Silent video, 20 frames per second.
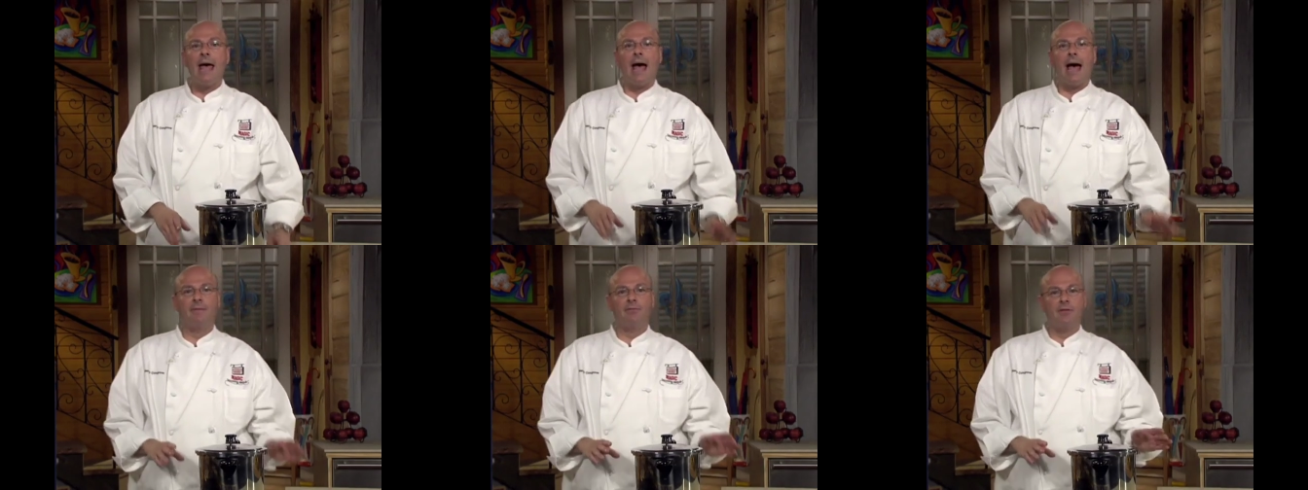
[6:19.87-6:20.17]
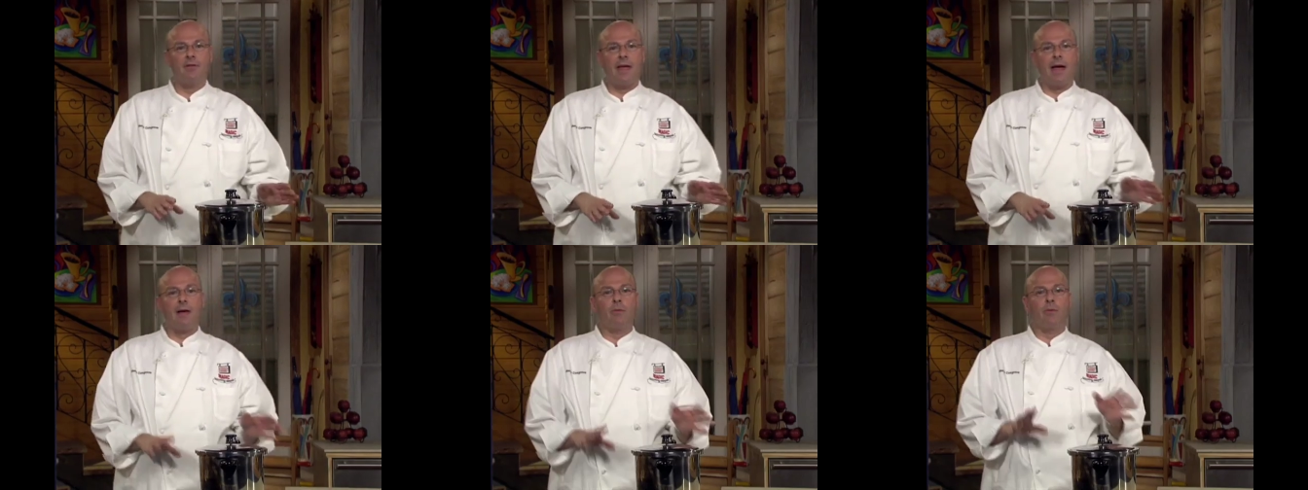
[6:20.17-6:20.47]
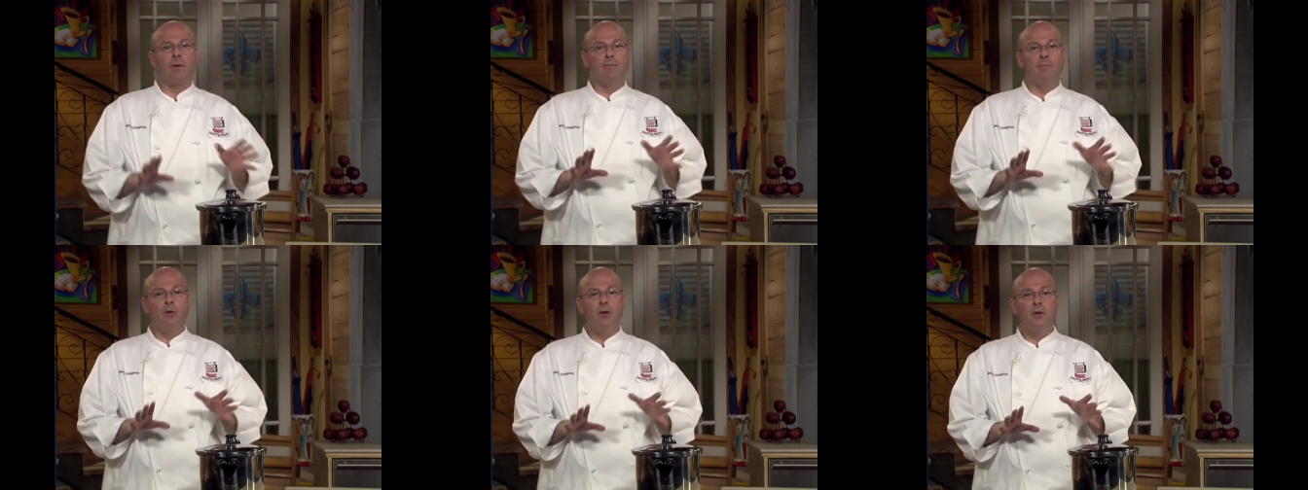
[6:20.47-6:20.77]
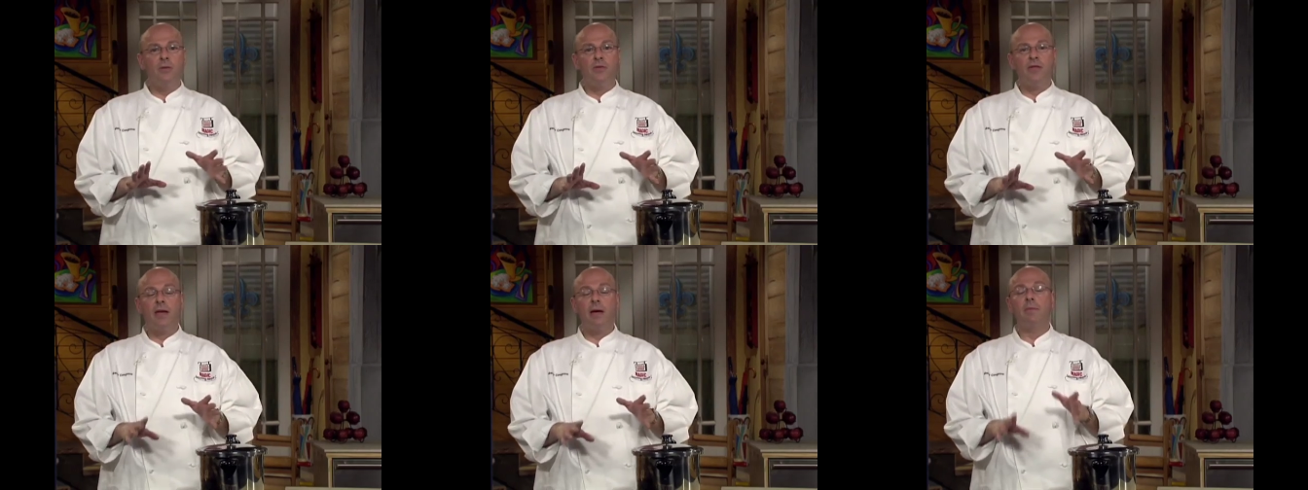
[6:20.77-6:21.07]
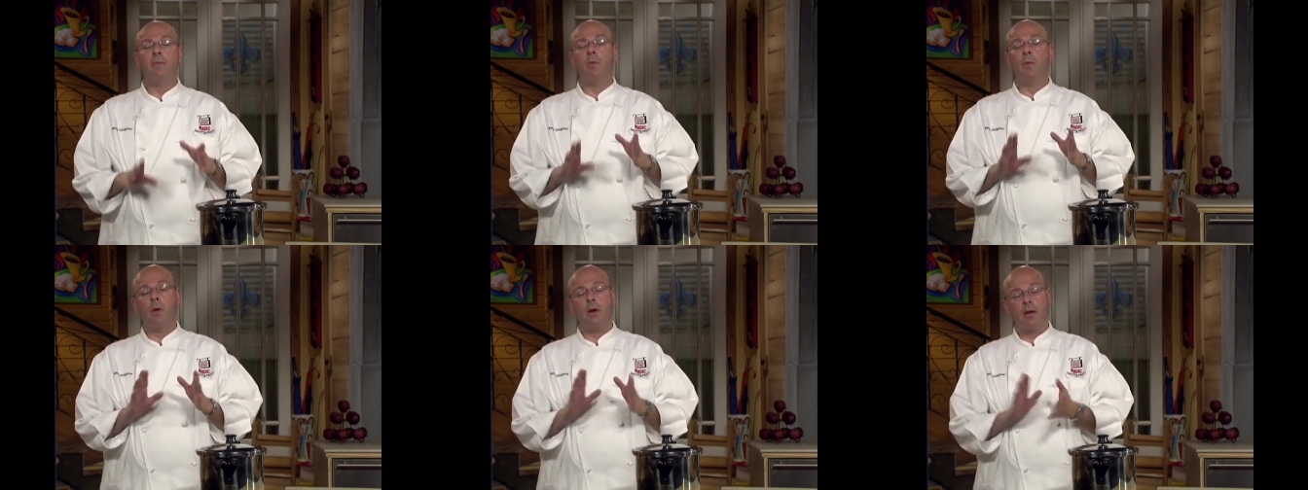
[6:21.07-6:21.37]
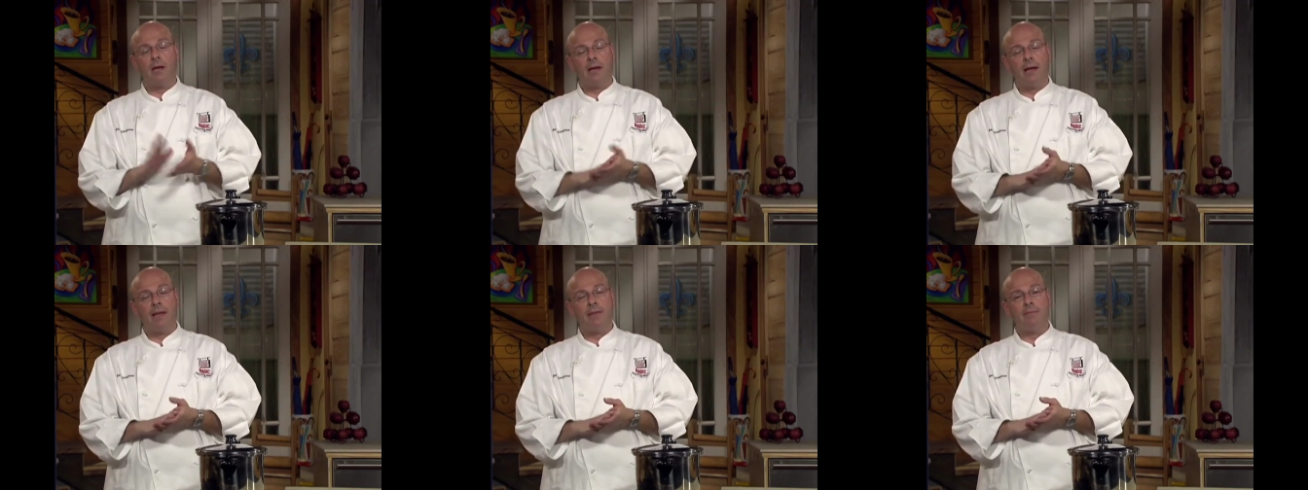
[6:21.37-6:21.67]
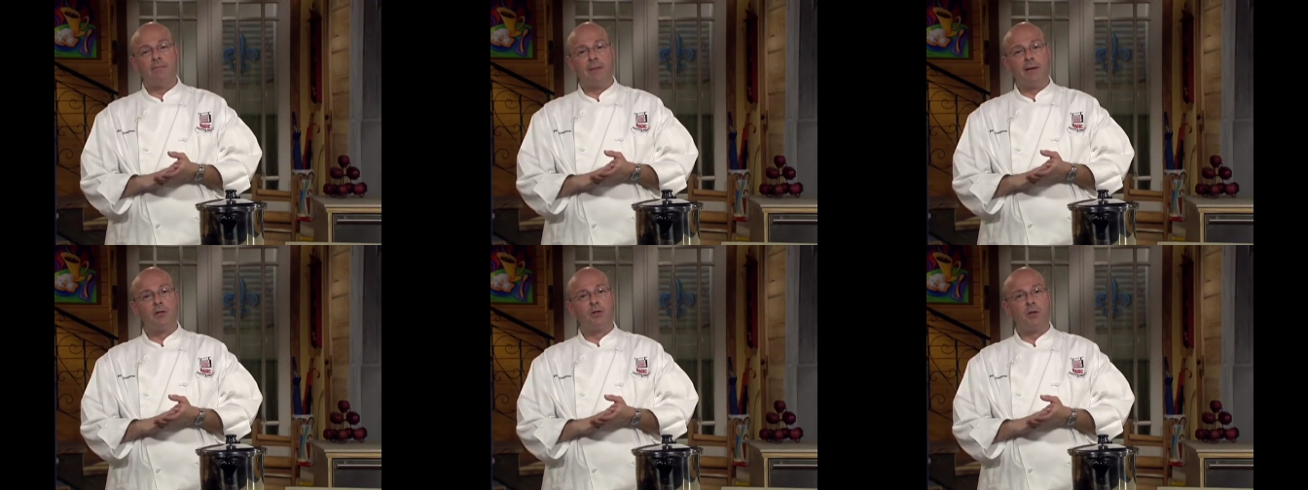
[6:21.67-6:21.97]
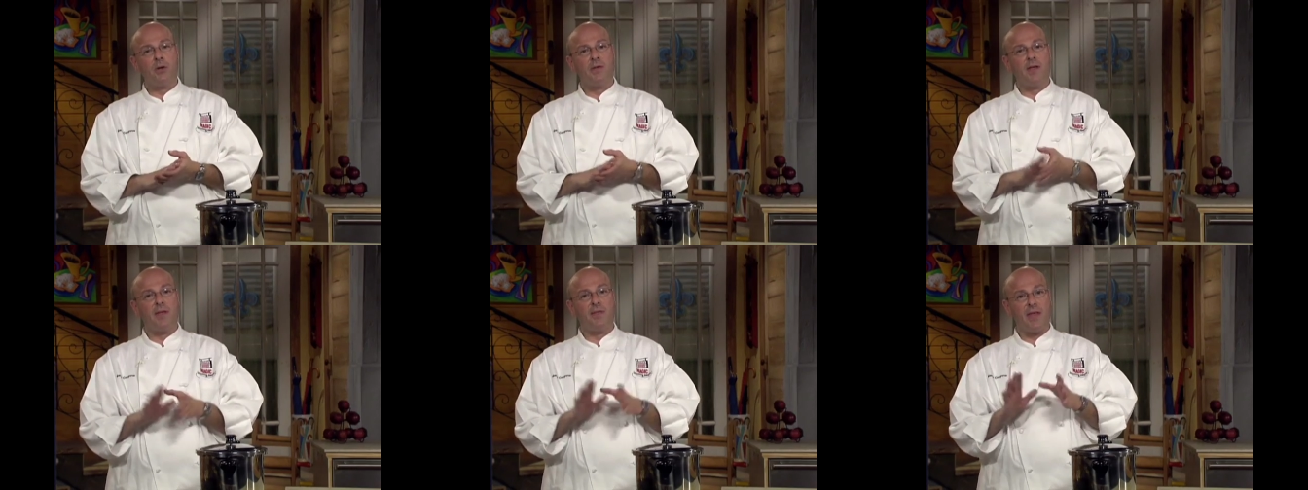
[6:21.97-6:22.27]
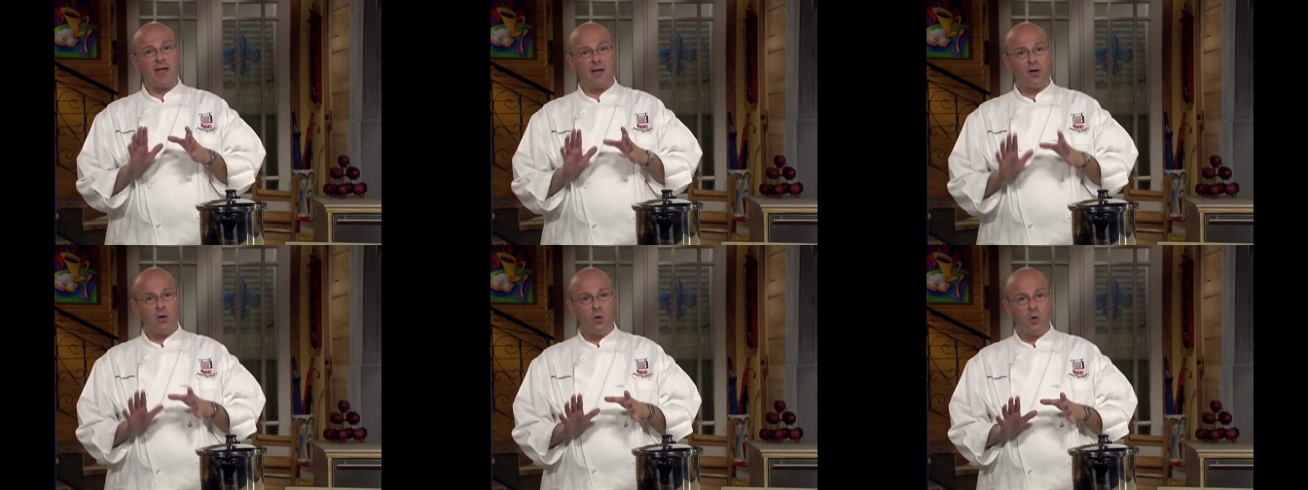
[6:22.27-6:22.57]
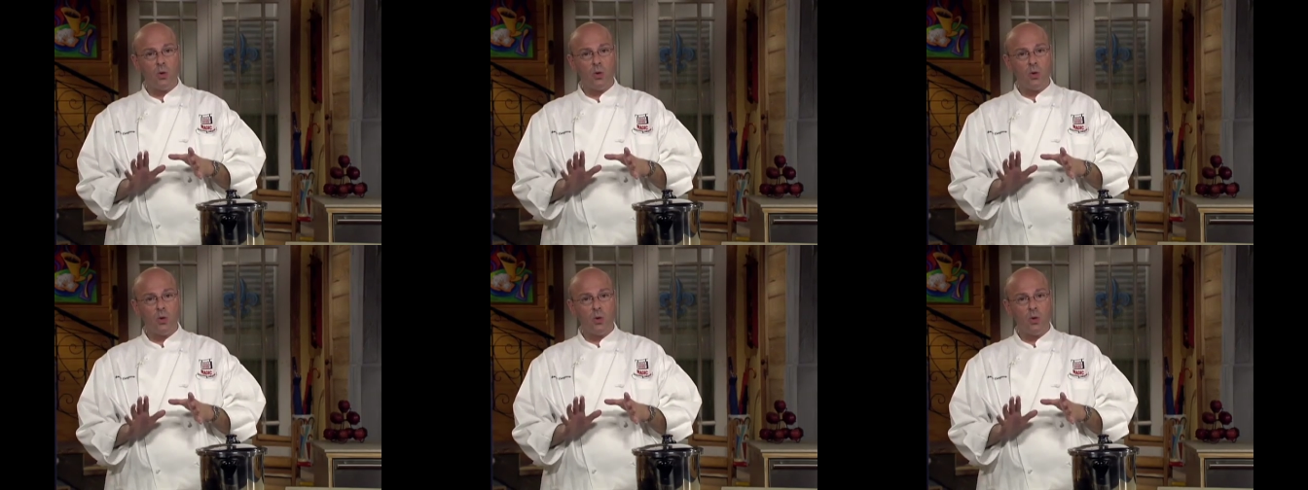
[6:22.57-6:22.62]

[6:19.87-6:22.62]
After that, remove them. We want to make sure that they